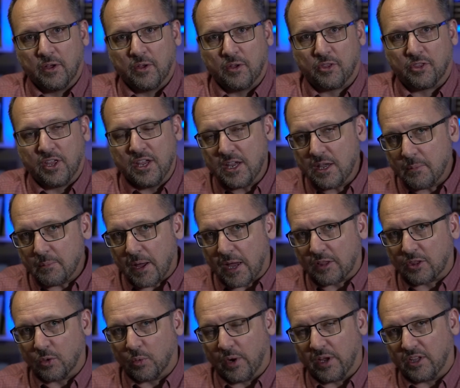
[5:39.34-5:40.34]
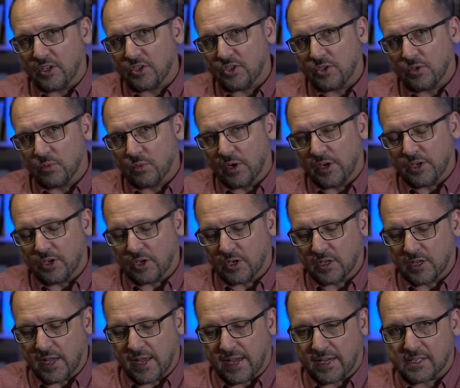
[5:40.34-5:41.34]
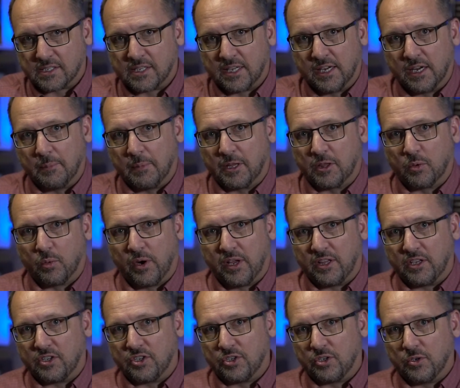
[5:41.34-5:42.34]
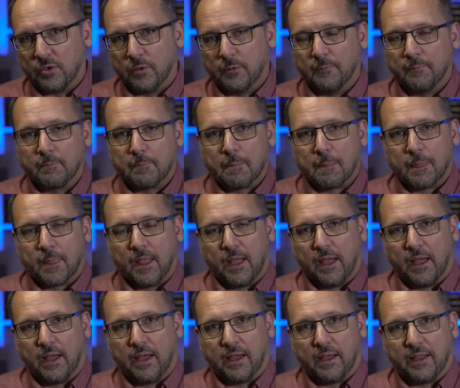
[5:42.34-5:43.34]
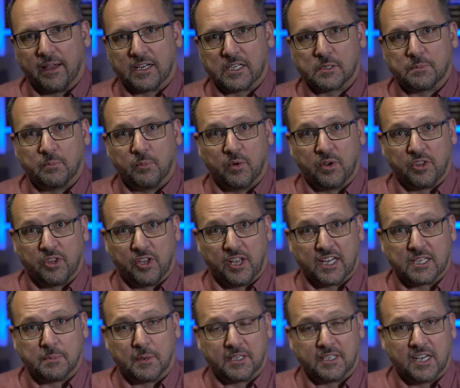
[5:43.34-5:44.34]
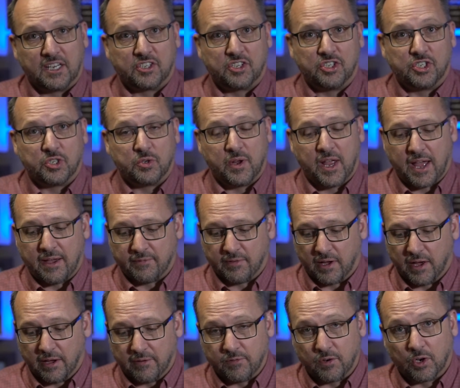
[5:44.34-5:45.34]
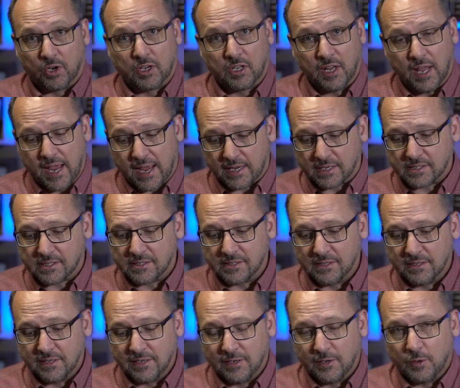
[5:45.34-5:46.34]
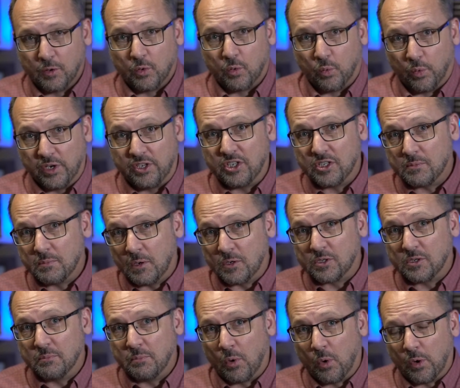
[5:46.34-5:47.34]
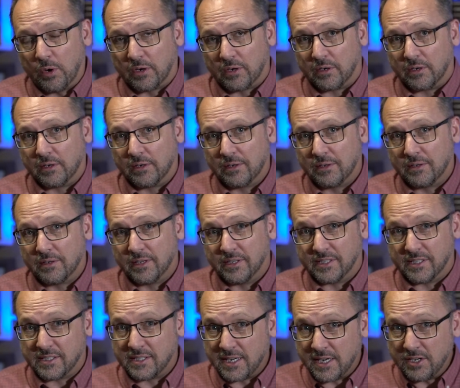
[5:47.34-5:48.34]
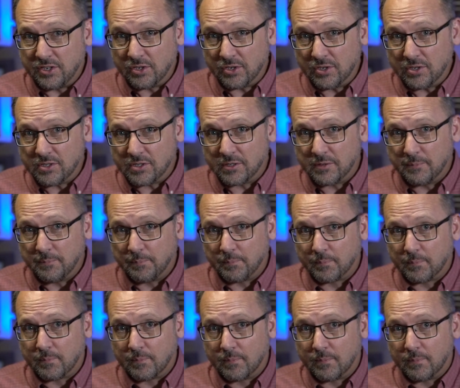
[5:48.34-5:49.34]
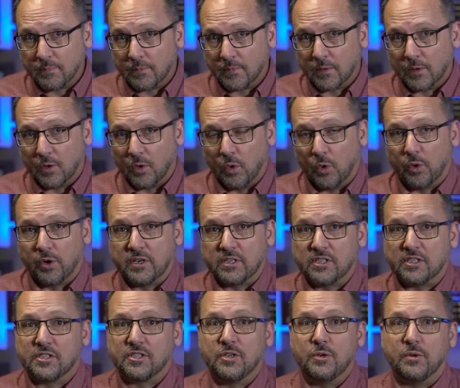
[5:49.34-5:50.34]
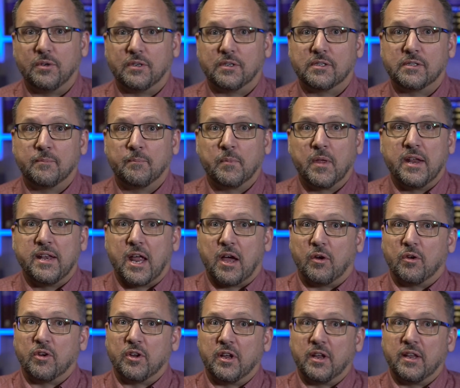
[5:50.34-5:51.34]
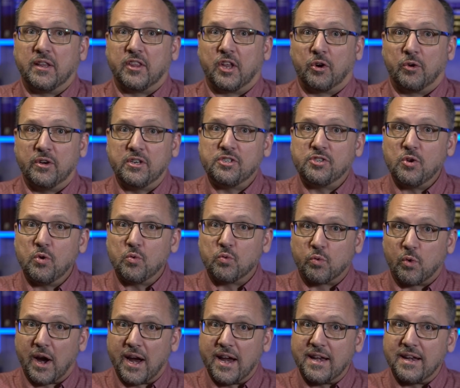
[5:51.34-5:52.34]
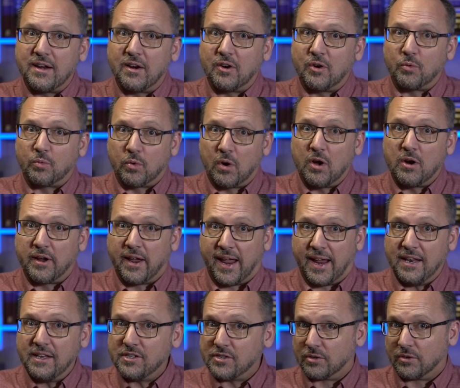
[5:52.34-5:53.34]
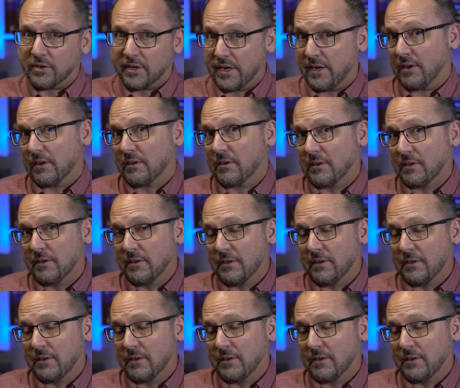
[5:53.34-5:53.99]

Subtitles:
Think about the way that you run your class. Think about the way that you, the expectations you have of your class. Which is most important? Is it teachers or is it students? Now, there is no right or wrong answer here.